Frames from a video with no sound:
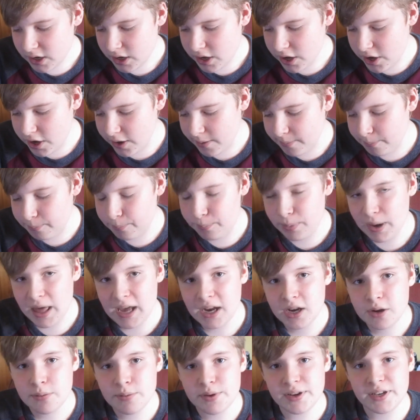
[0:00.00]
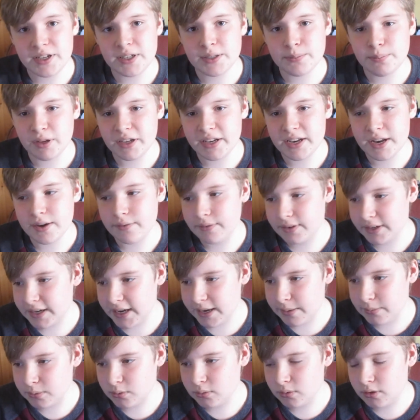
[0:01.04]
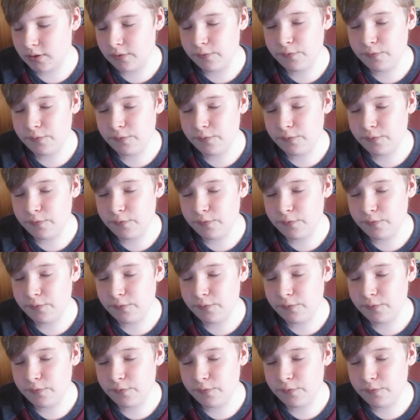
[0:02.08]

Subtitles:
Blackman, he's played every game as well.